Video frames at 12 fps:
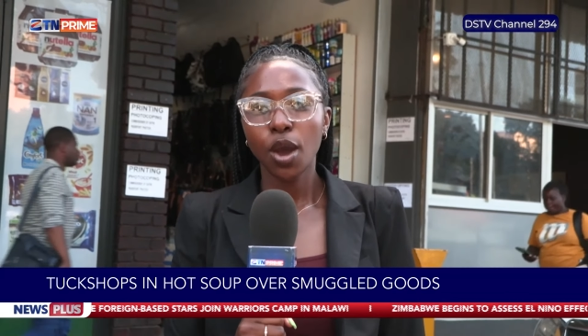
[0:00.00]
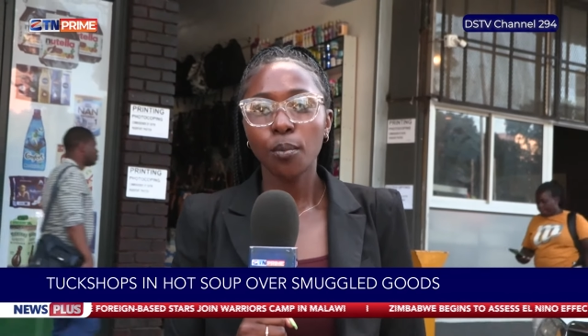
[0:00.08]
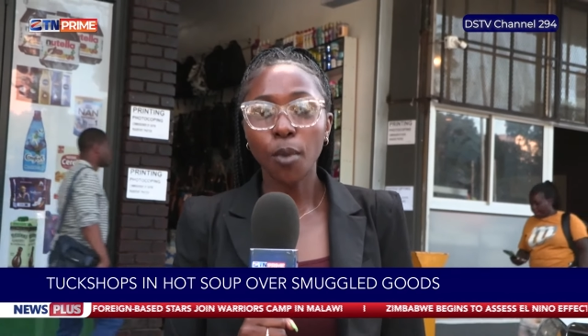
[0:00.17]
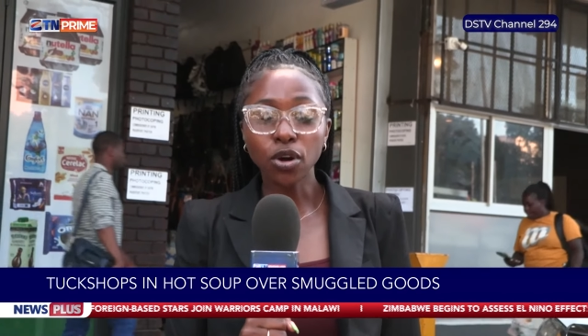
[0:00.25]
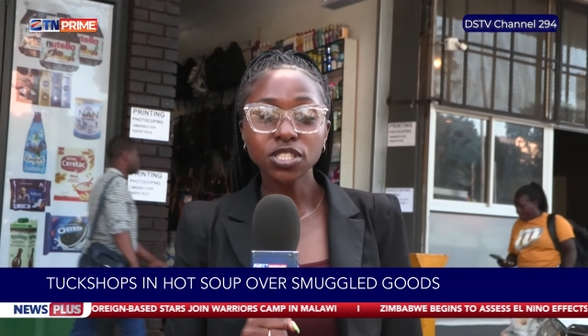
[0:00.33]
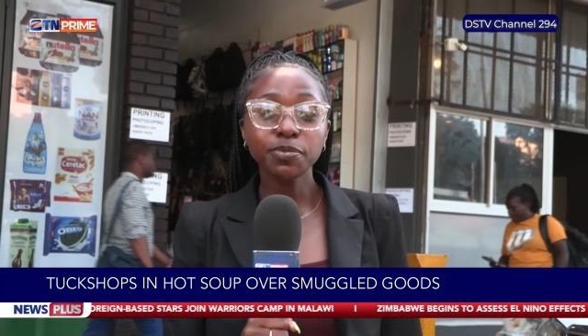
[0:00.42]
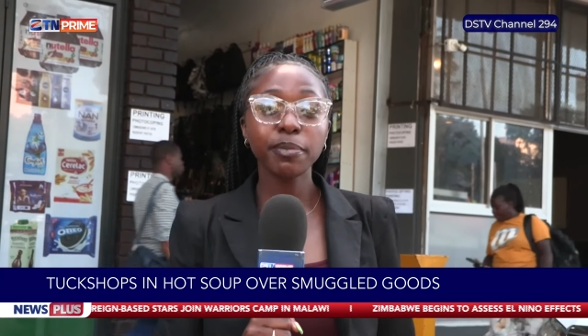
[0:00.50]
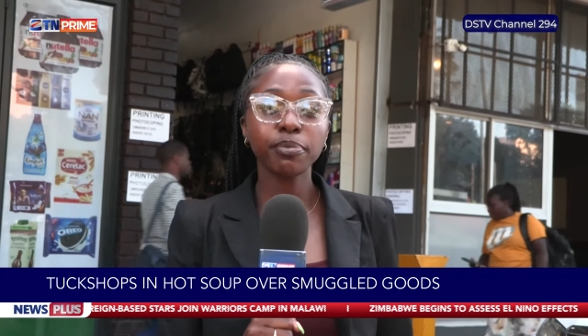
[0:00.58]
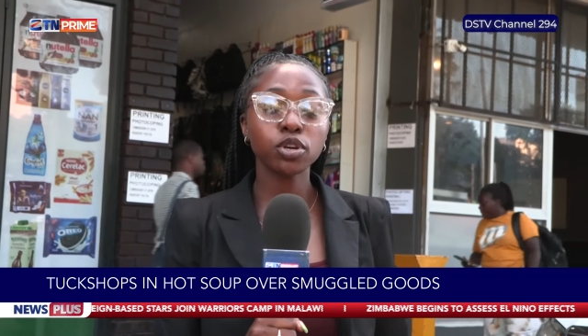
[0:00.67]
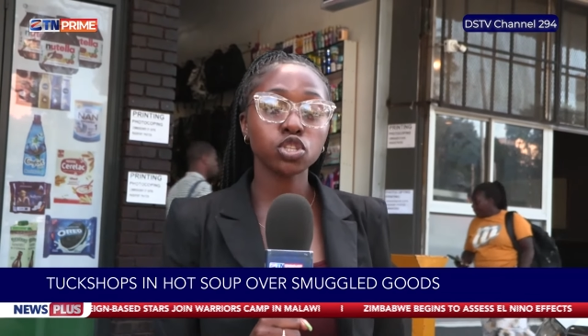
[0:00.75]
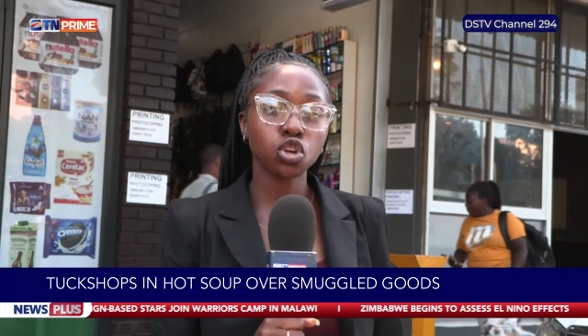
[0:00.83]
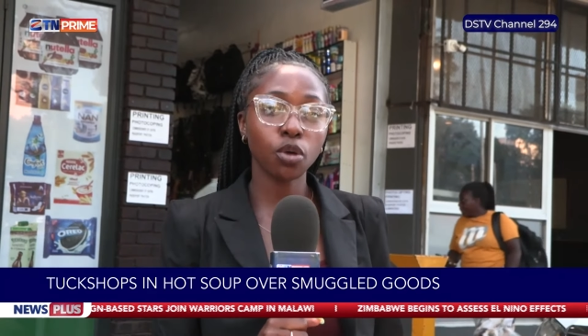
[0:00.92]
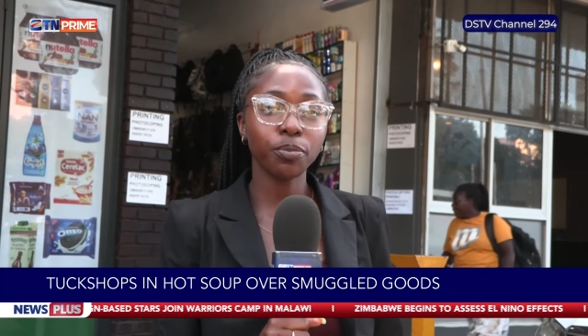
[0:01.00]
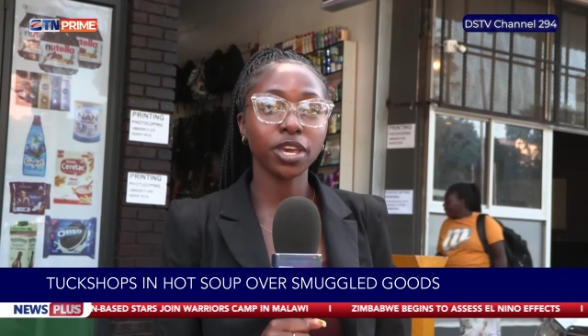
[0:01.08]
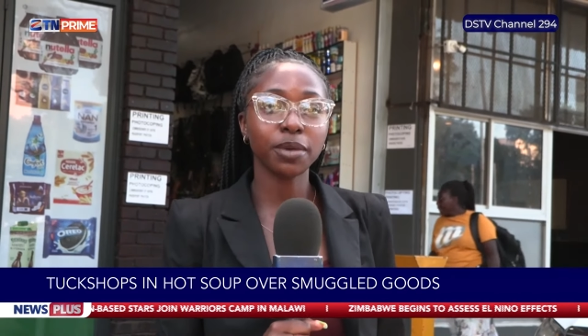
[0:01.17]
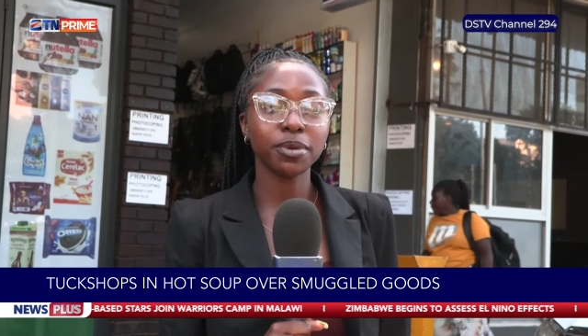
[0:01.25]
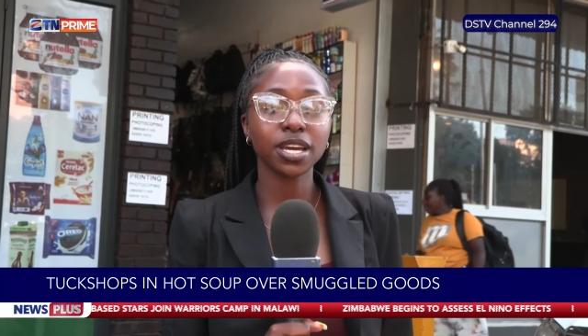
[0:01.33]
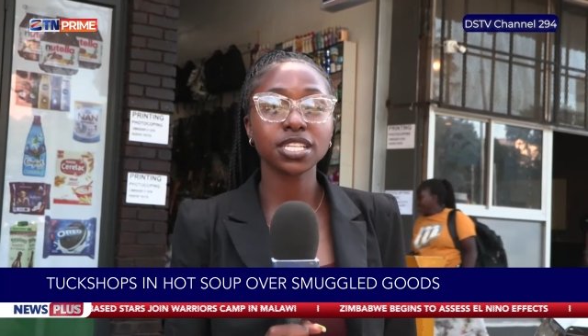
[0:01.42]
Most people shop
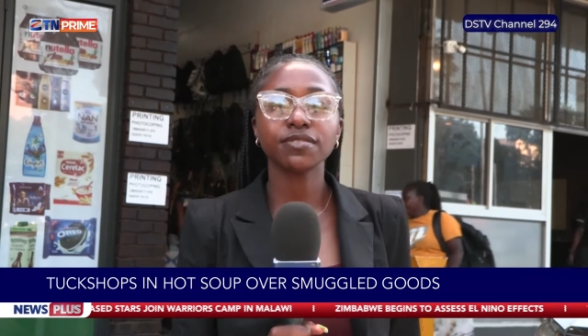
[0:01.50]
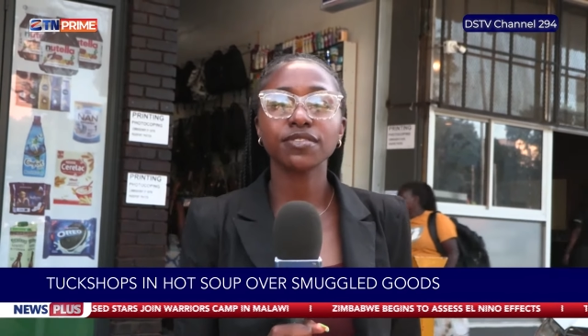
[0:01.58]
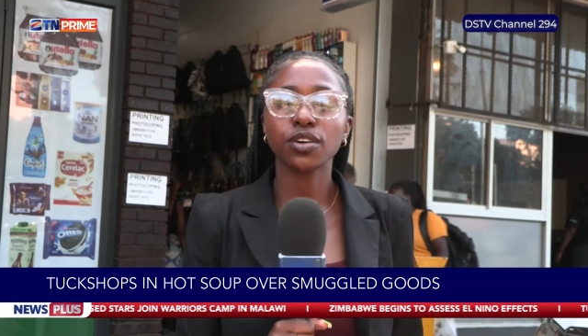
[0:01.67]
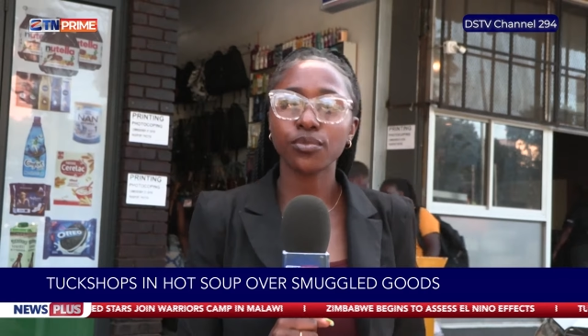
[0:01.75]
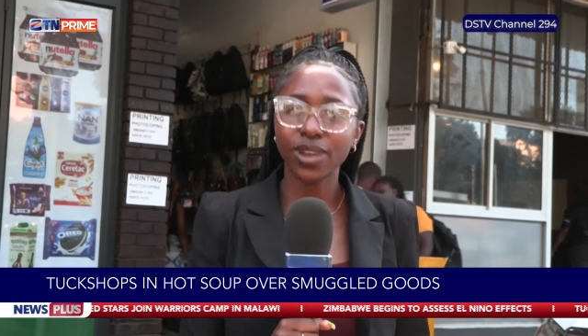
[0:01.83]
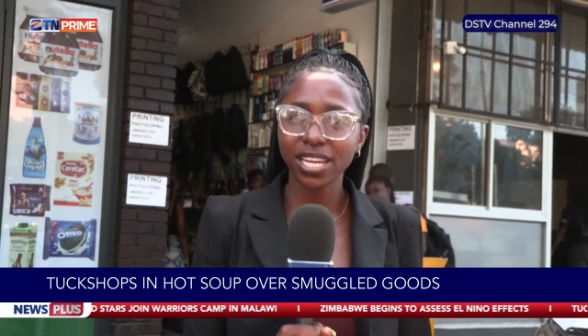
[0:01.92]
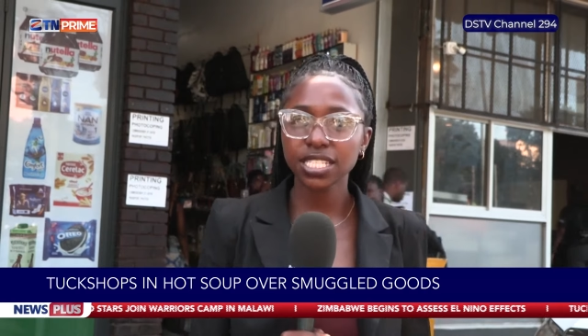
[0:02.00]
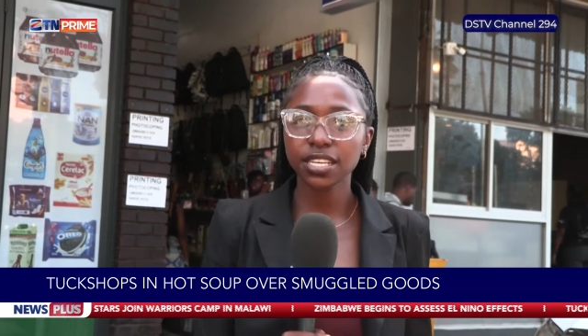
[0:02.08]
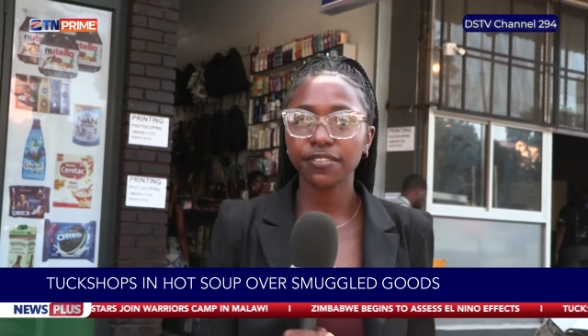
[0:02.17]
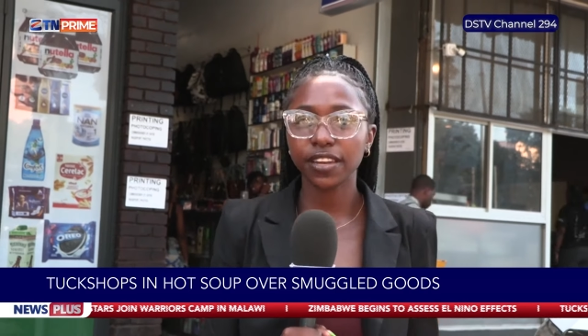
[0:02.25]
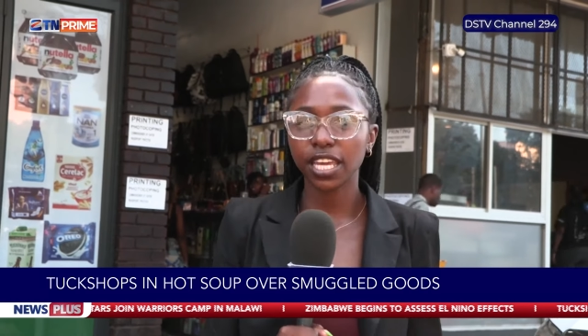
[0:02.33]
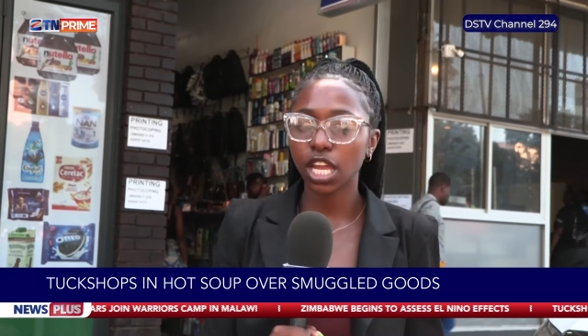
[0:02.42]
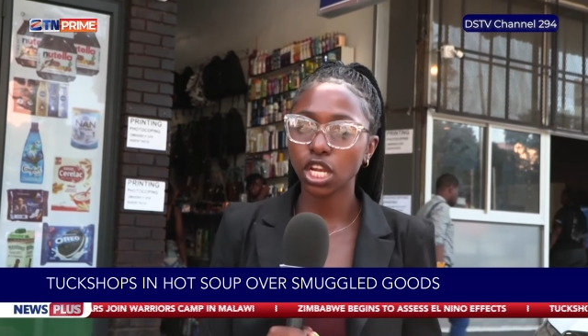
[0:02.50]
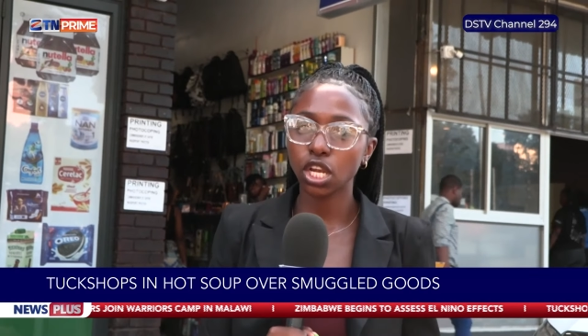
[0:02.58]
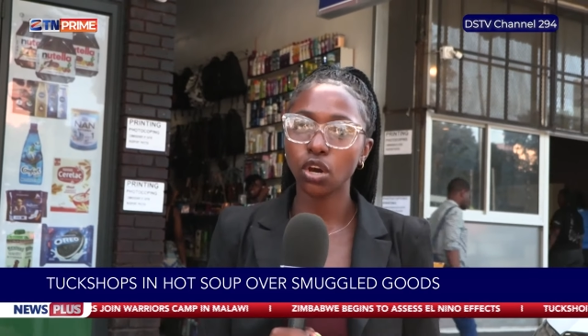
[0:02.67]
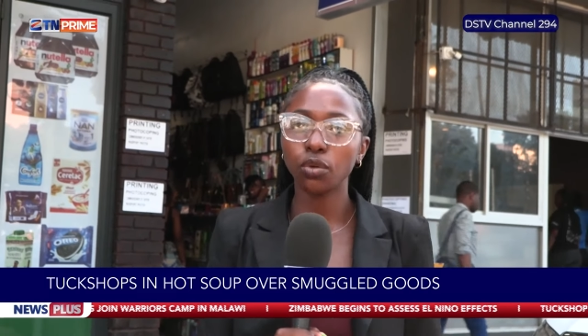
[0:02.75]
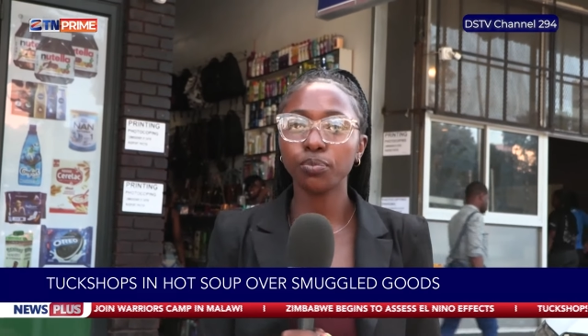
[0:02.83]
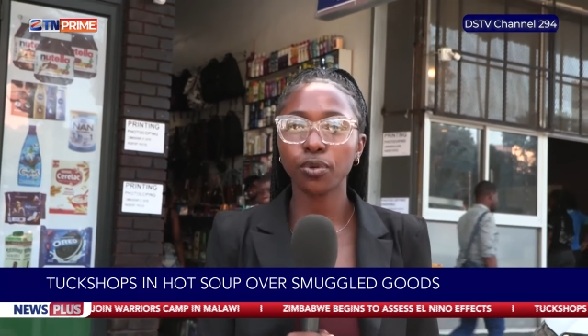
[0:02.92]
here because of the relatively
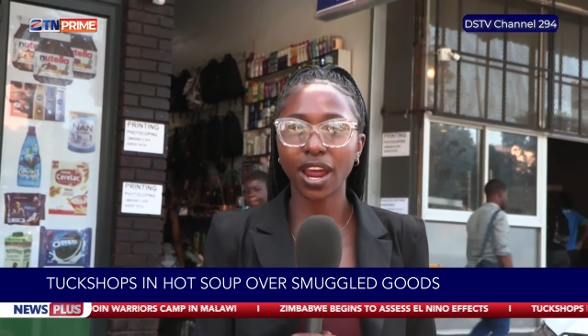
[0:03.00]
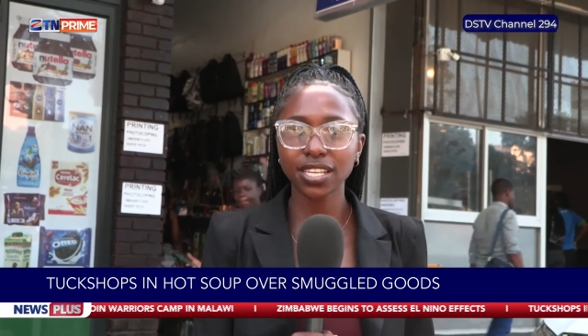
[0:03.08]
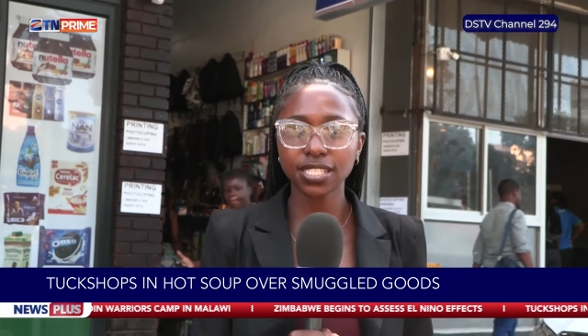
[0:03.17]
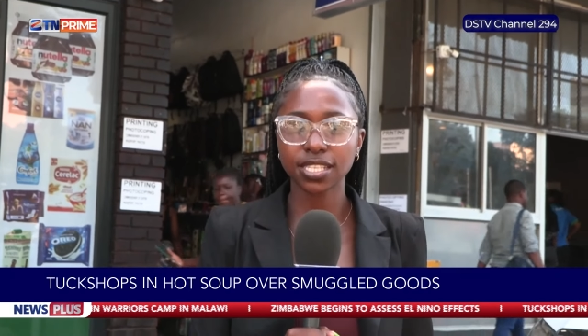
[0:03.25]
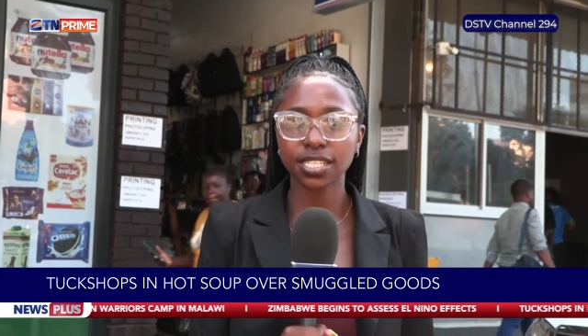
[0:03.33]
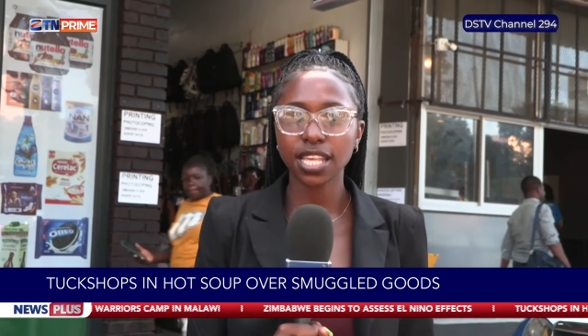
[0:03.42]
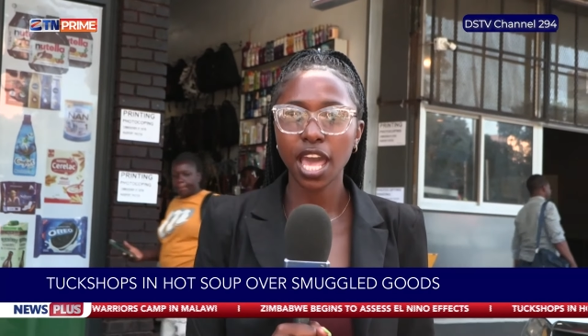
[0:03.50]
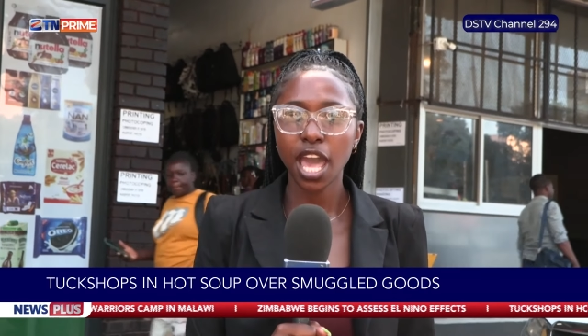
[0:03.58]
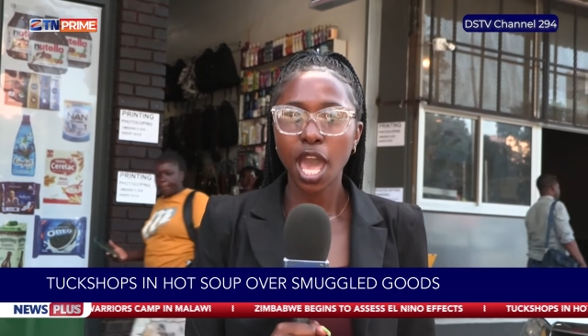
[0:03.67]
low prices,